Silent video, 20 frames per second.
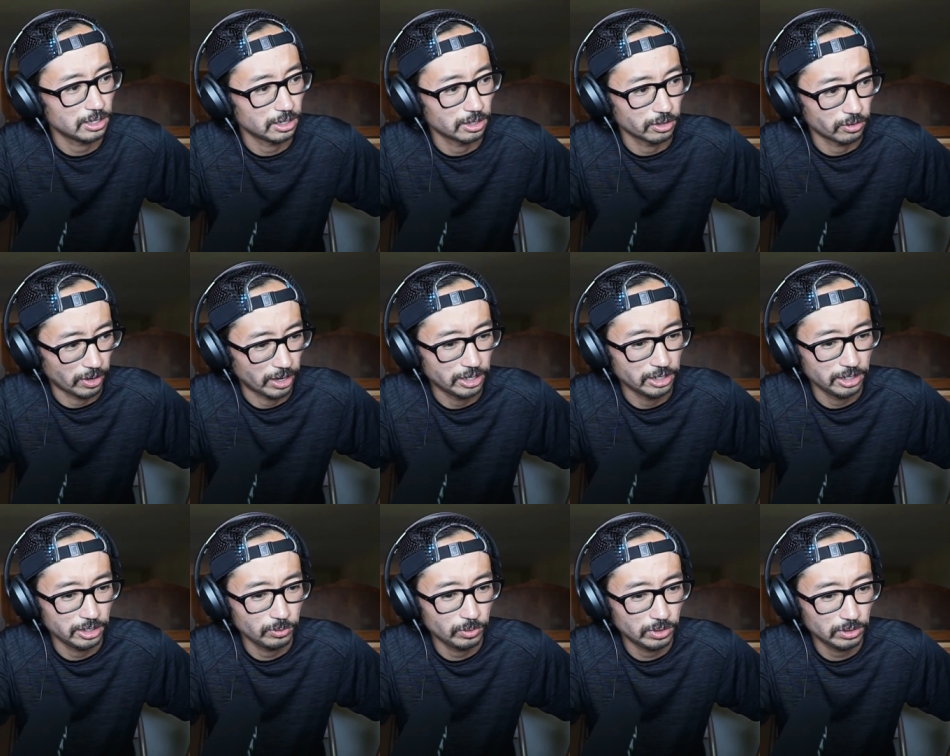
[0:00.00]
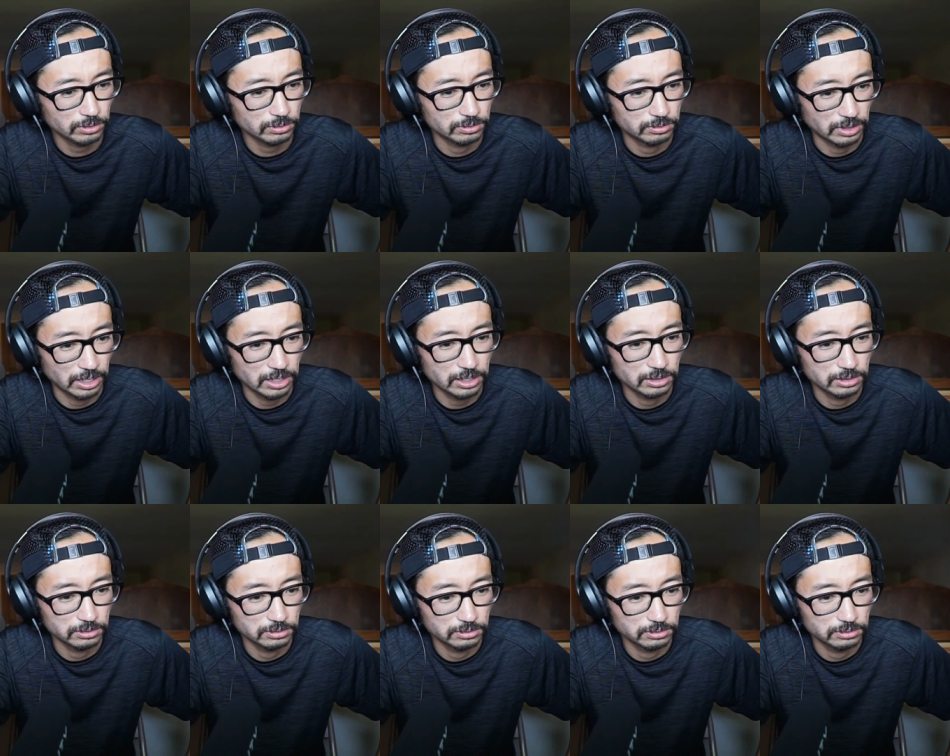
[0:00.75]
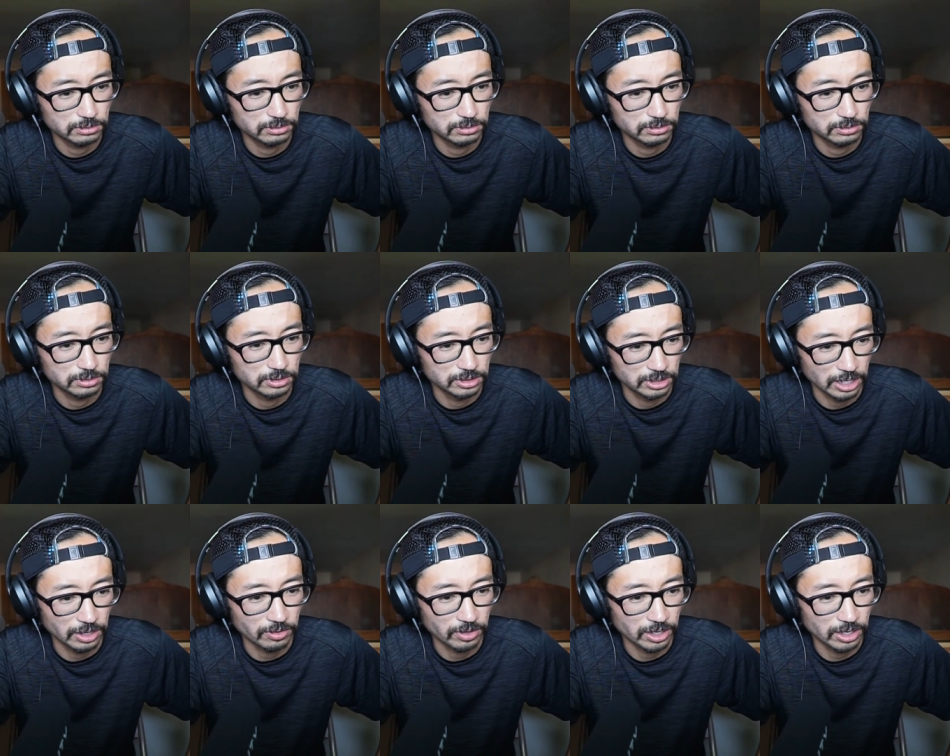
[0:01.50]
a grinding wheel, right? Is
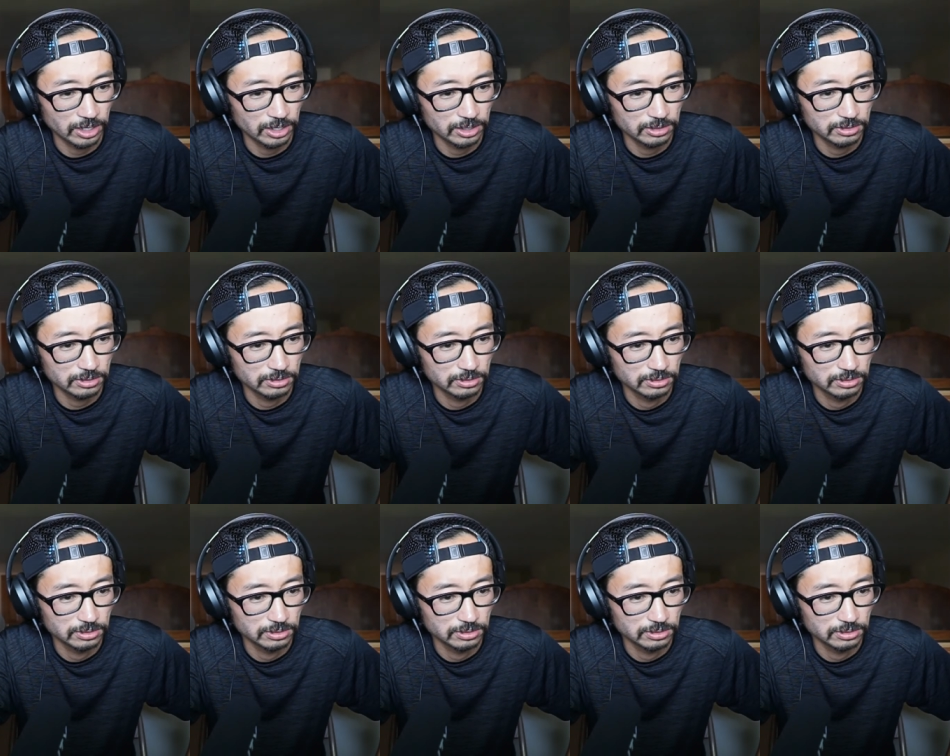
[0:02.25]
that right it is?